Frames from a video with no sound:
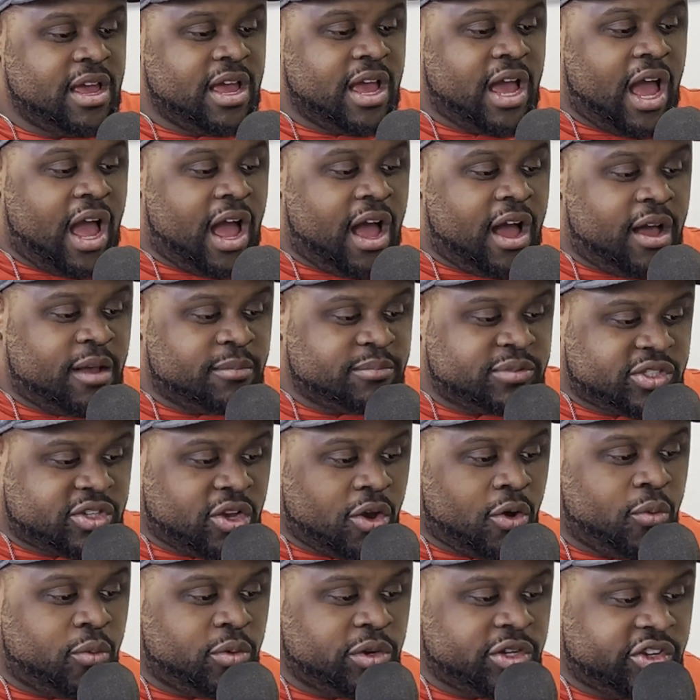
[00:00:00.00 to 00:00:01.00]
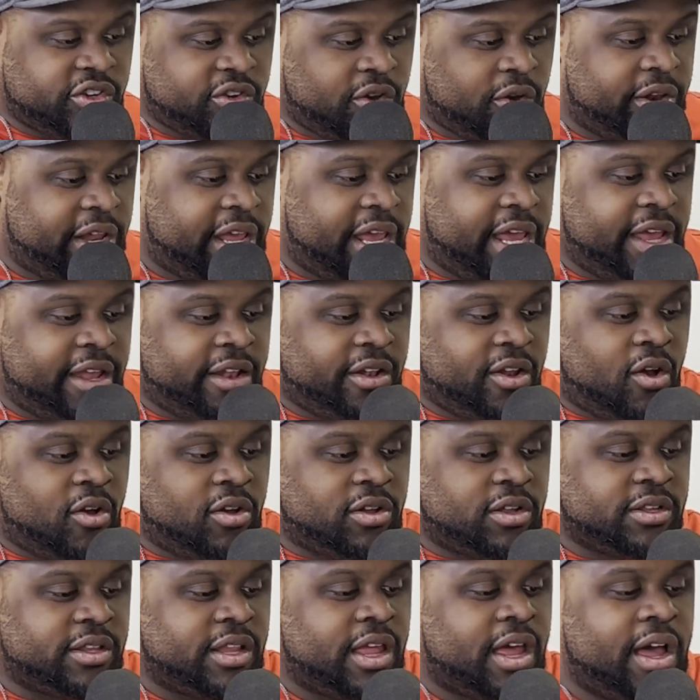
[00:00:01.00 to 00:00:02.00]
So we're just going to hit
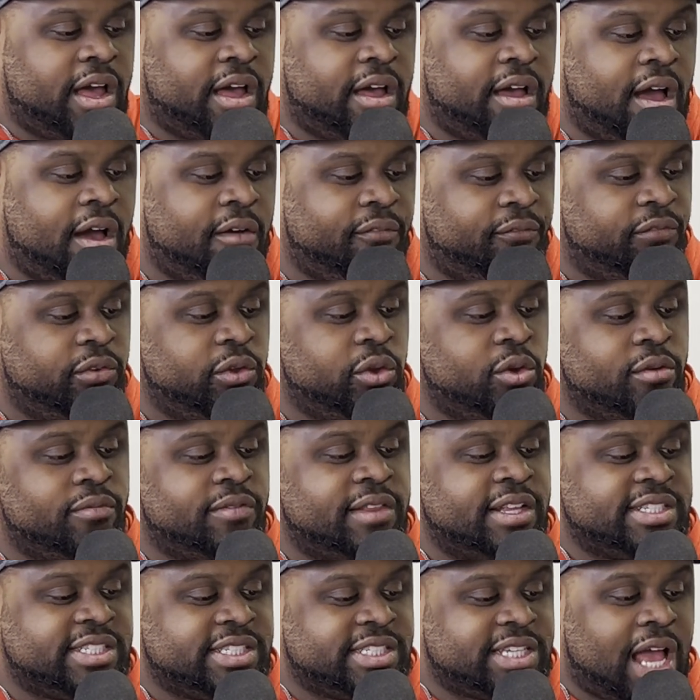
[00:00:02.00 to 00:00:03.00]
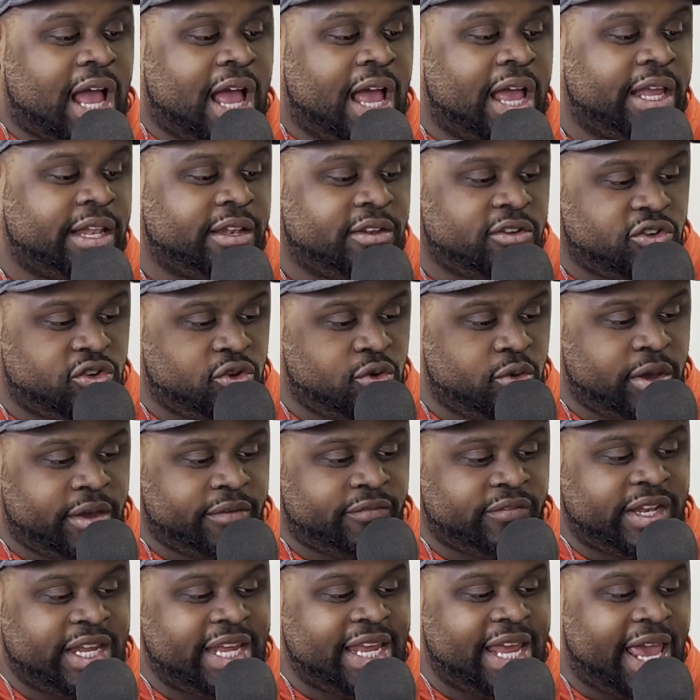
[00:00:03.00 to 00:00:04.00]
on a few of the signed
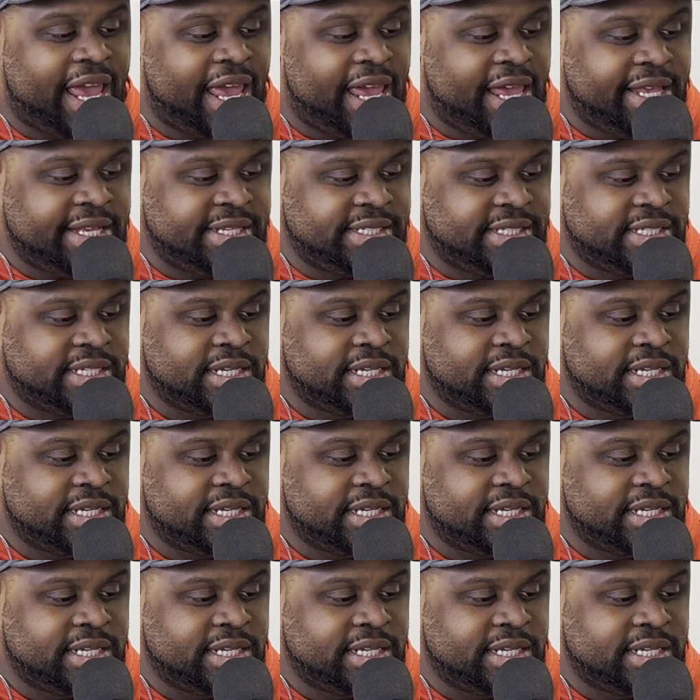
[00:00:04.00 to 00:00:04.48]
UFDAs